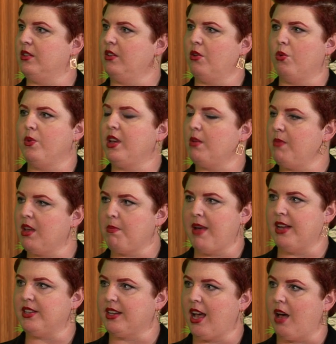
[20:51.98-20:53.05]
know, we can make
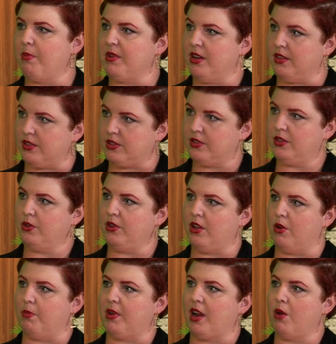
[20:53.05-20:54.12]
magic happen in the
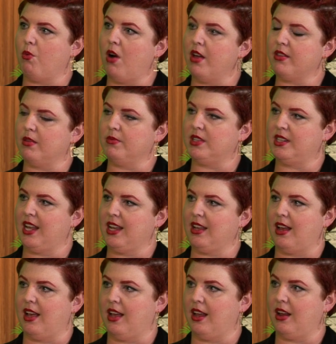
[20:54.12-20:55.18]
studio, but I want them to take
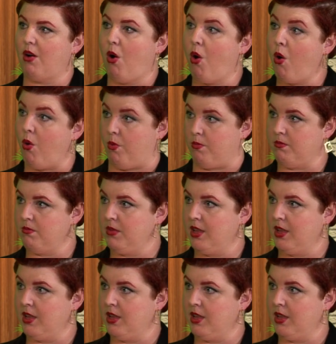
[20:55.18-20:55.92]
it home